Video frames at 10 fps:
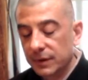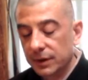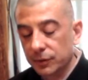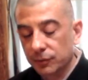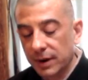
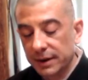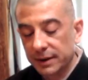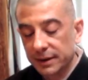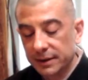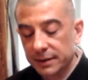your right
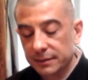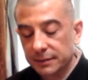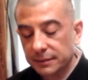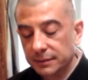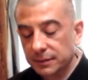knee
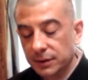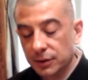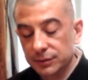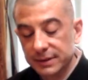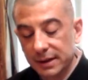
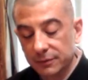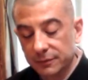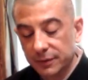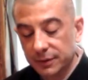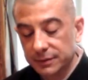goes down
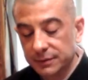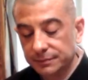first,